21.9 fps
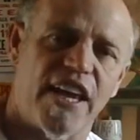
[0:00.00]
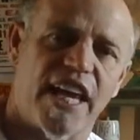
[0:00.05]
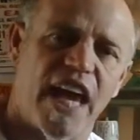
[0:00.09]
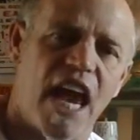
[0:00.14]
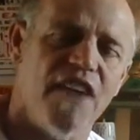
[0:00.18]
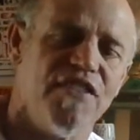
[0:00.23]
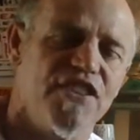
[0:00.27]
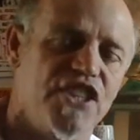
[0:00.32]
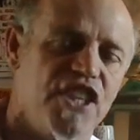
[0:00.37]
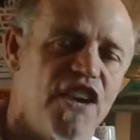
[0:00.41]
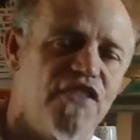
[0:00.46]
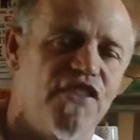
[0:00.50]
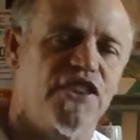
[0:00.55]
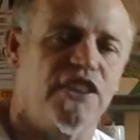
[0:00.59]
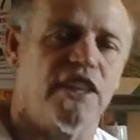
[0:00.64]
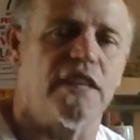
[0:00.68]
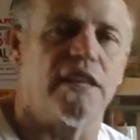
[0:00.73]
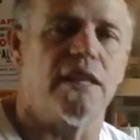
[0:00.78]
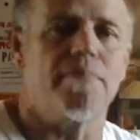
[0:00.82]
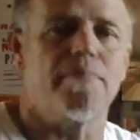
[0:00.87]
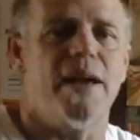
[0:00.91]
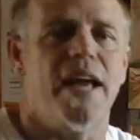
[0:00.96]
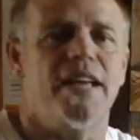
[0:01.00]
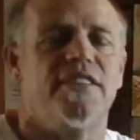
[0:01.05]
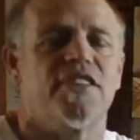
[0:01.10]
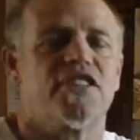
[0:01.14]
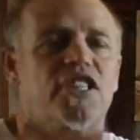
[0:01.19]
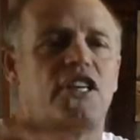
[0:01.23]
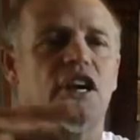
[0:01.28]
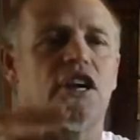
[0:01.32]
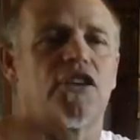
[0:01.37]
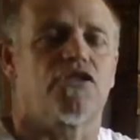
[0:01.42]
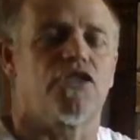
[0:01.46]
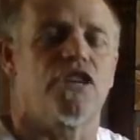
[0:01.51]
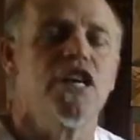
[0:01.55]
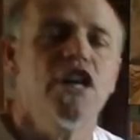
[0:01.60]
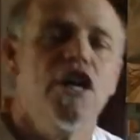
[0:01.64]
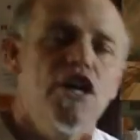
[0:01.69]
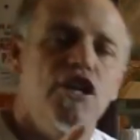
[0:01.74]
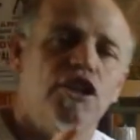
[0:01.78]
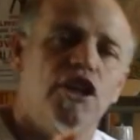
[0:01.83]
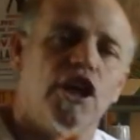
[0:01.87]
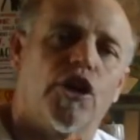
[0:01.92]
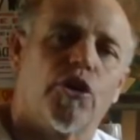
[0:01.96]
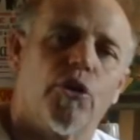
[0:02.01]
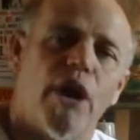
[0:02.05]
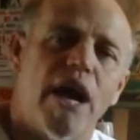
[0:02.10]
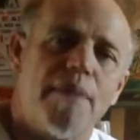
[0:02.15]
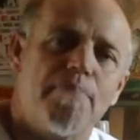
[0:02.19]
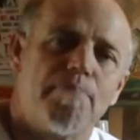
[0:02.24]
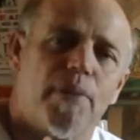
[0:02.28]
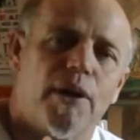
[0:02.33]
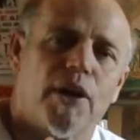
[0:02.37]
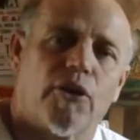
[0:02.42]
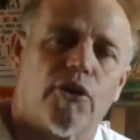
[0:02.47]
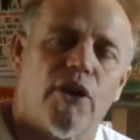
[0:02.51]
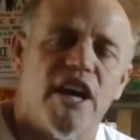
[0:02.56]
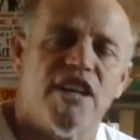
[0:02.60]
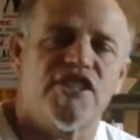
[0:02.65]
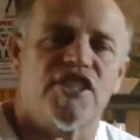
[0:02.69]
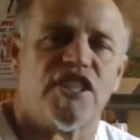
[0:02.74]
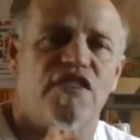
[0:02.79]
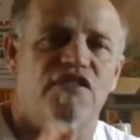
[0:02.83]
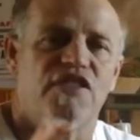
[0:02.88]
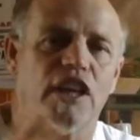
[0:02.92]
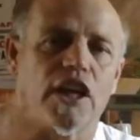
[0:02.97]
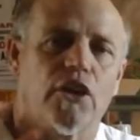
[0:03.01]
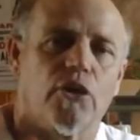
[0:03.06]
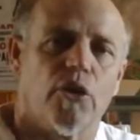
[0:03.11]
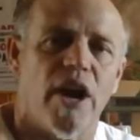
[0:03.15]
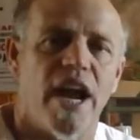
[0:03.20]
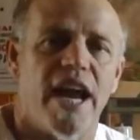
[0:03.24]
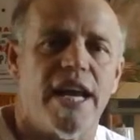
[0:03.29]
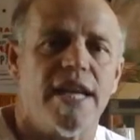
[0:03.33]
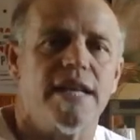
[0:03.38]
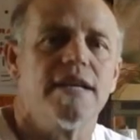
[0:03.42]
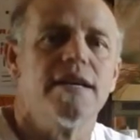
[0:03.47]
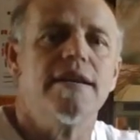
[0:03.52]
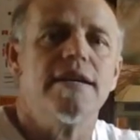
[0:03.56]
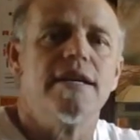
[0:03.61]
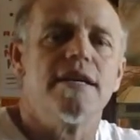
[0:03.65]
gave us everything that made this country the great progressive, the great